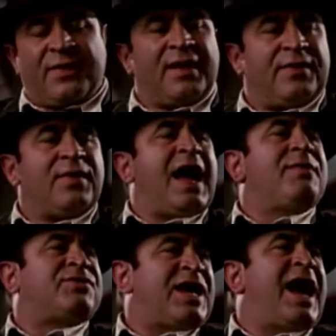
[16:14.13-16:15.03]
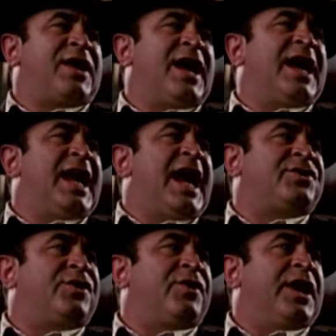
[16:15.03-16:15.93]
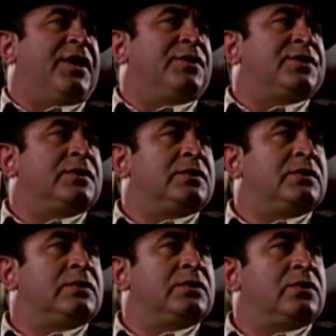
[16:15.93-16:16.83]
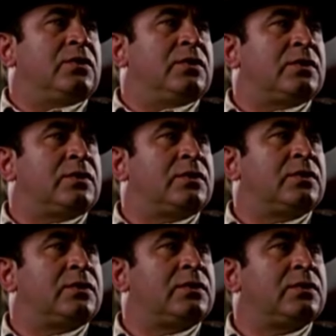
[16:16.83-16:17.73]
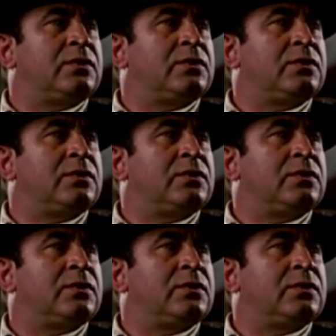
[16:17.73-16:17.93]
any further work down that road would be discontinued.